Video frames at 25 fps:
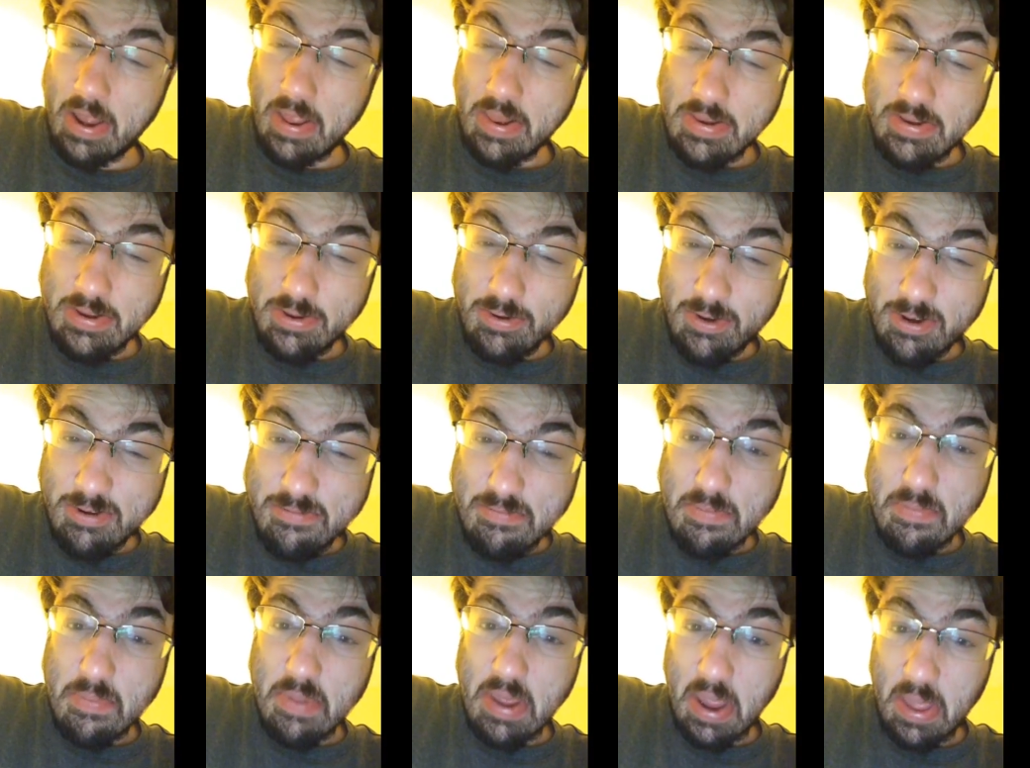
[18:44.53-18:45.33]
you
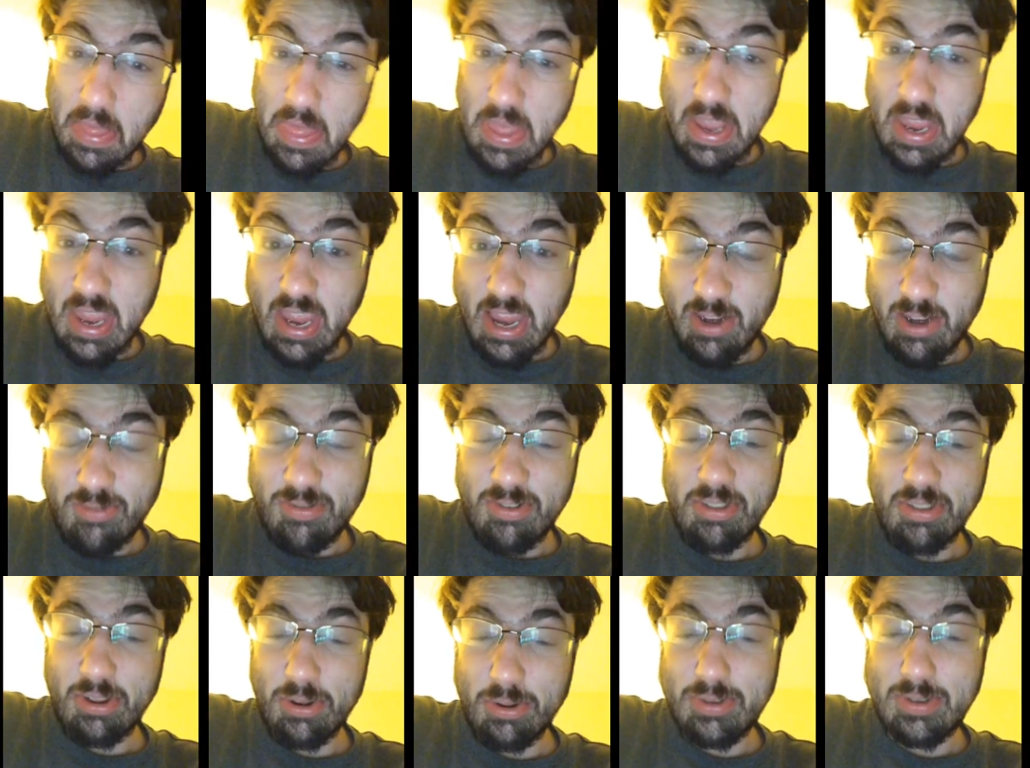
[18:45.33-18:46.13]
can make the case for
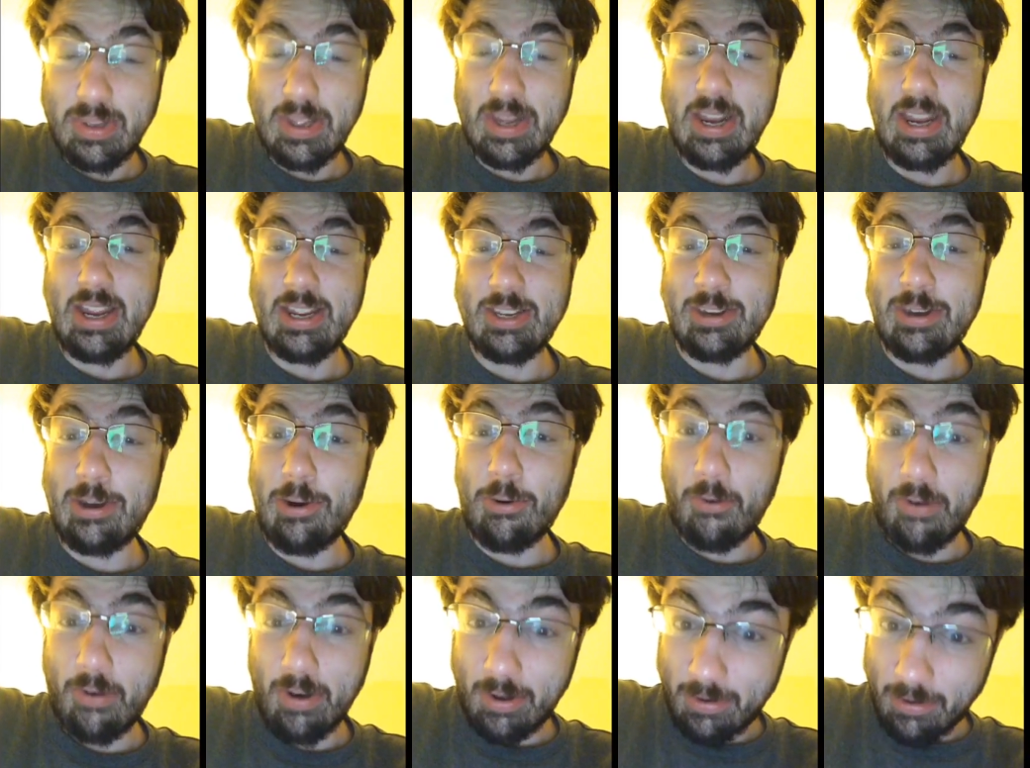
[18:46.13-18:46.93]
those that he has
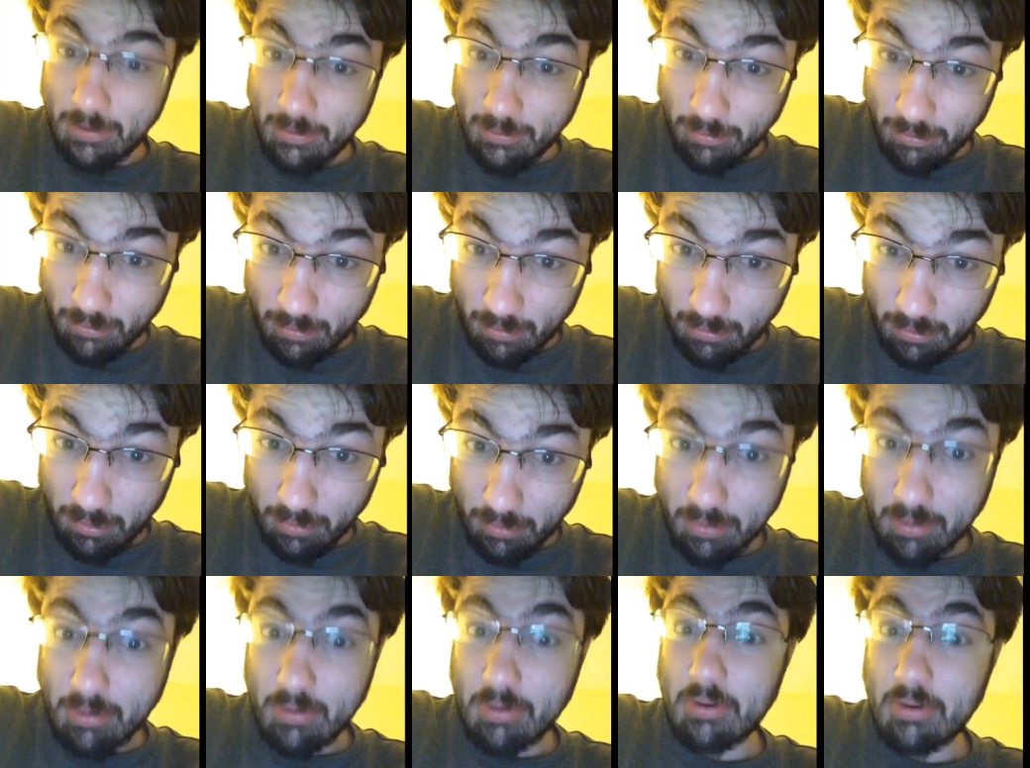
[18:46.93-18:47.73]
direct control
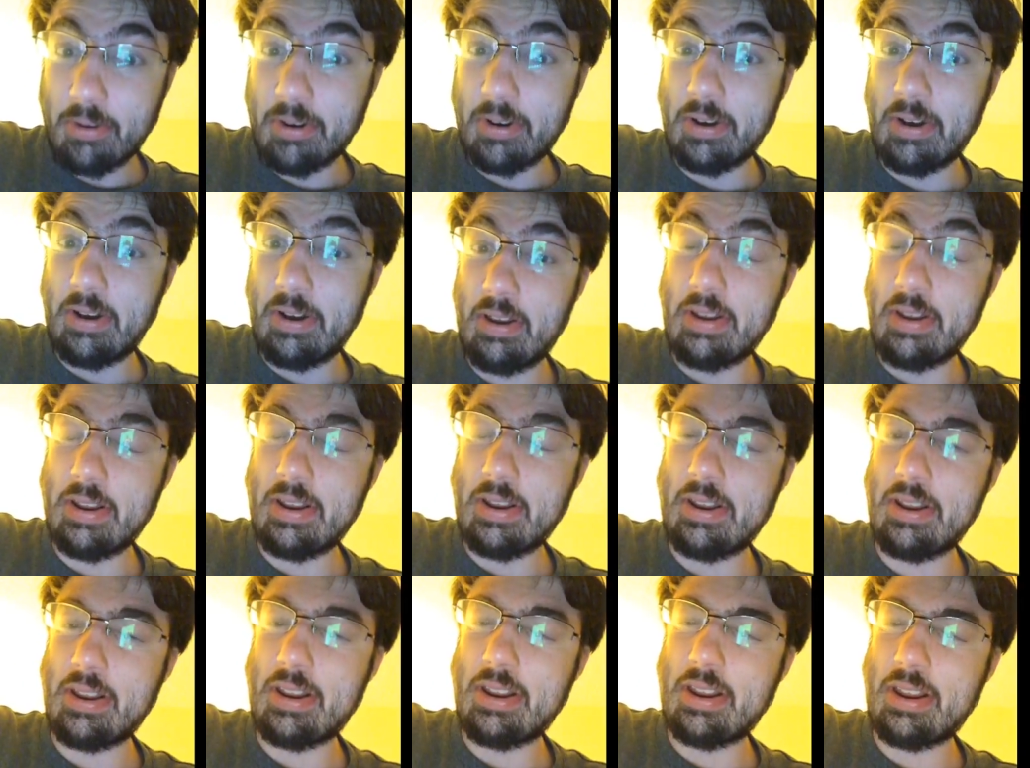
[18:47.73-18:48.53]
over, or
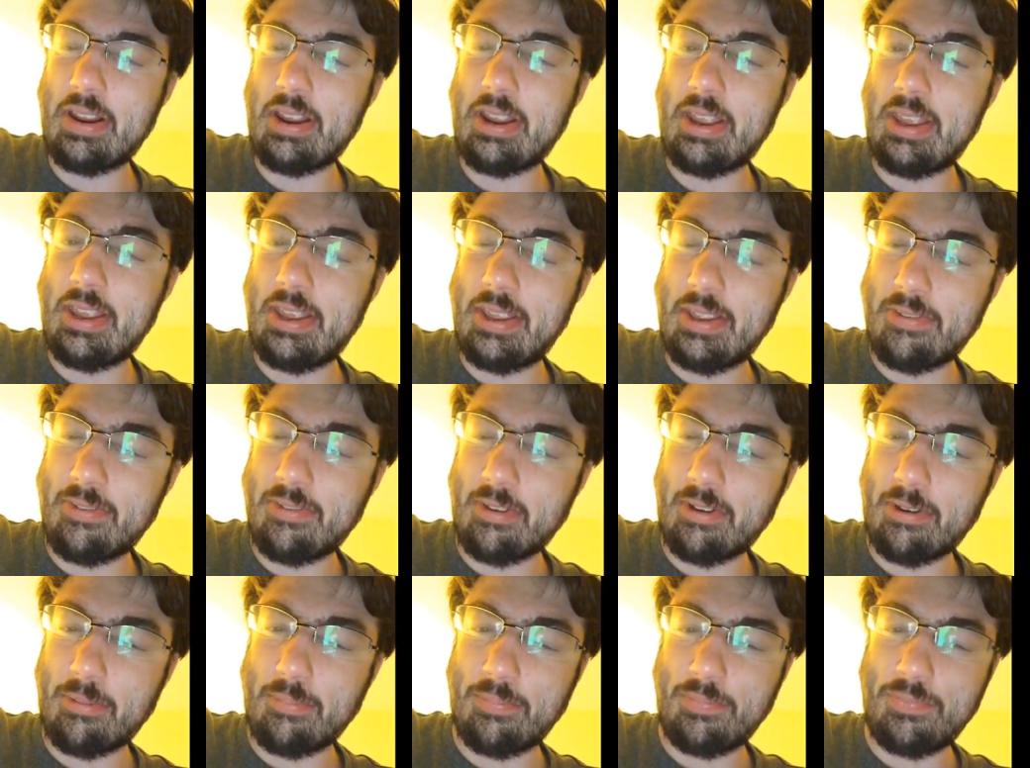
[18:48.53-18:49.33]
his
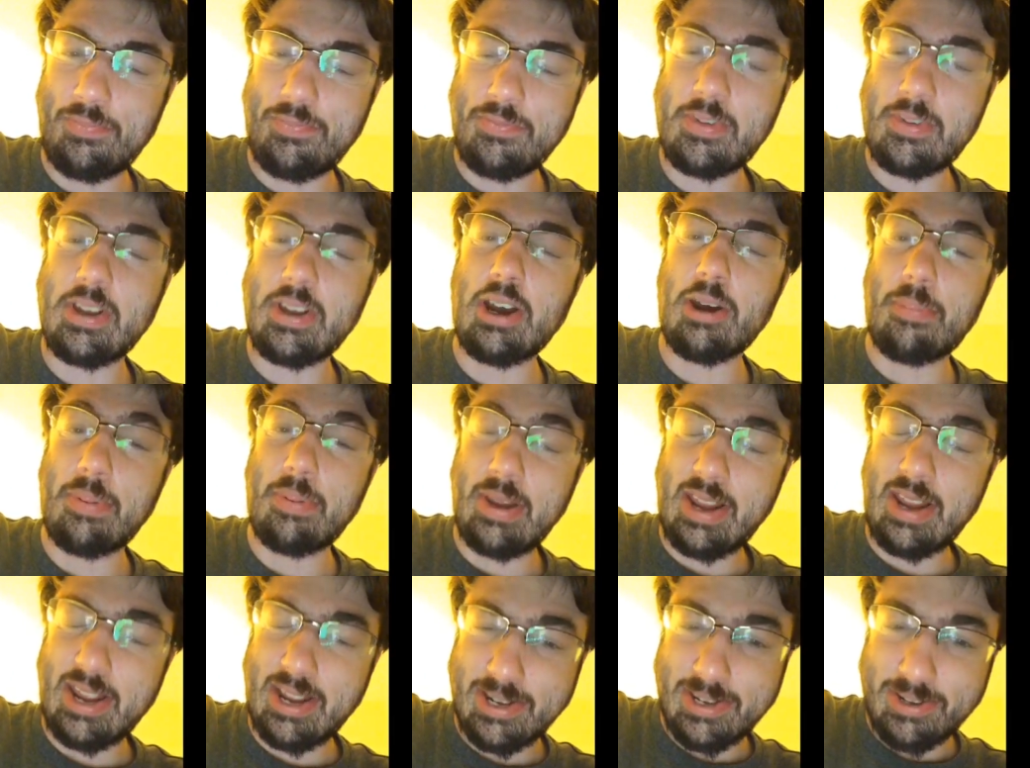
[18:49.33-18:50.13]

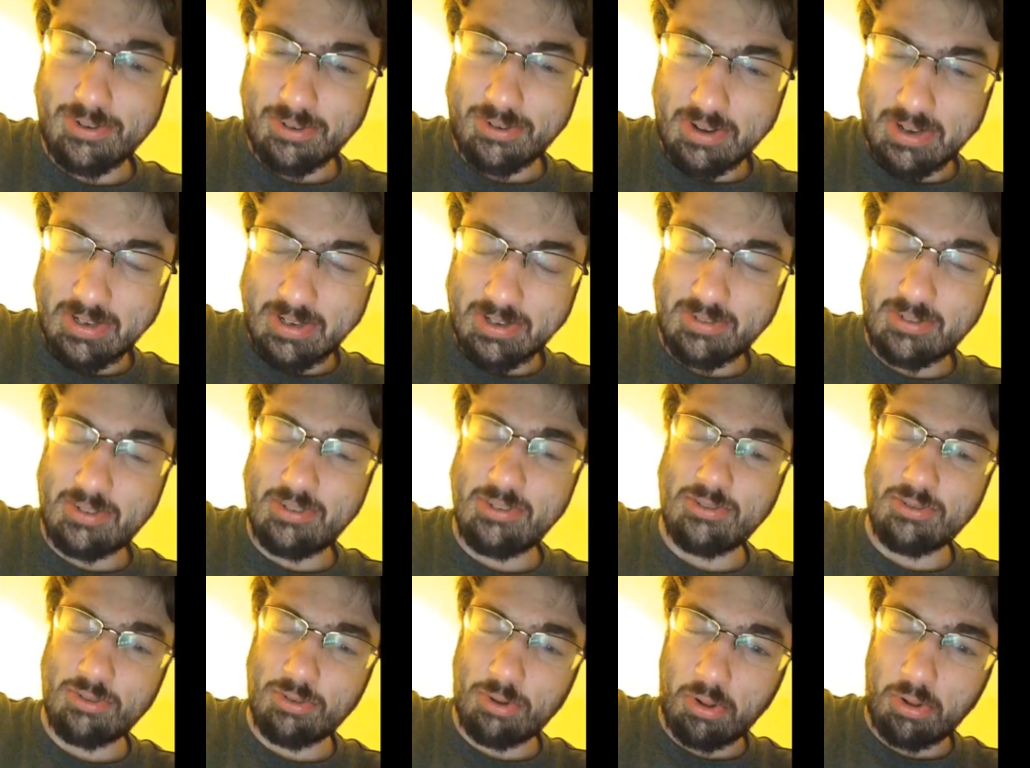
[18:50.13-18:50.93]
company had direct
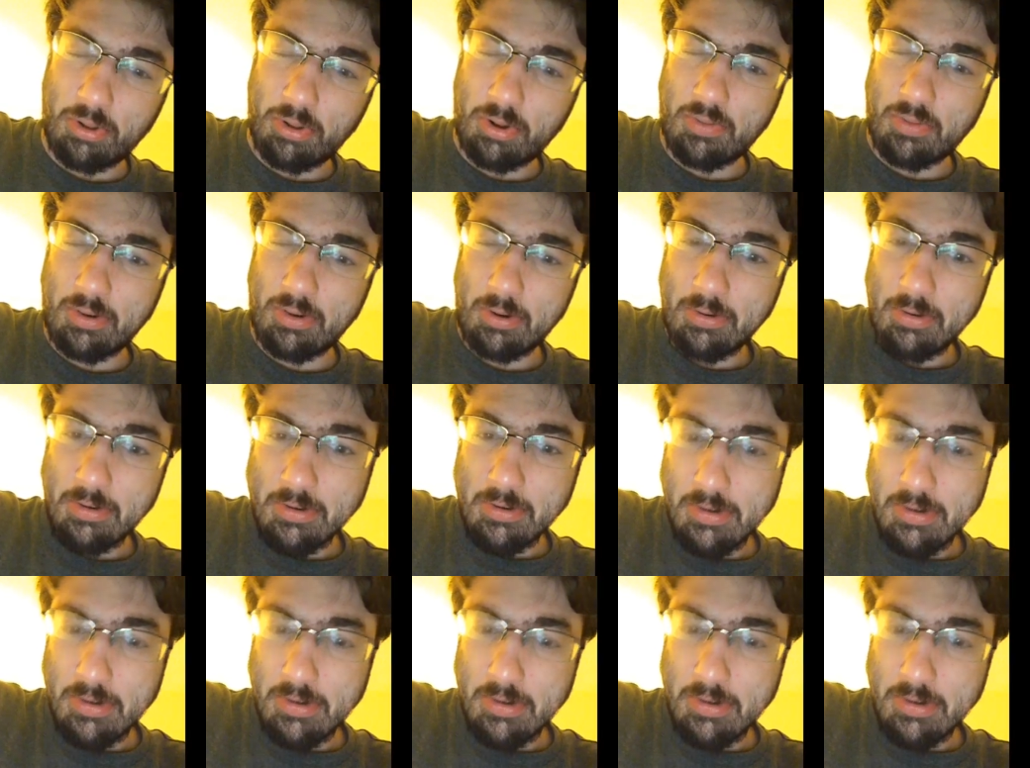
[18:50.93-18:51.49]
control over.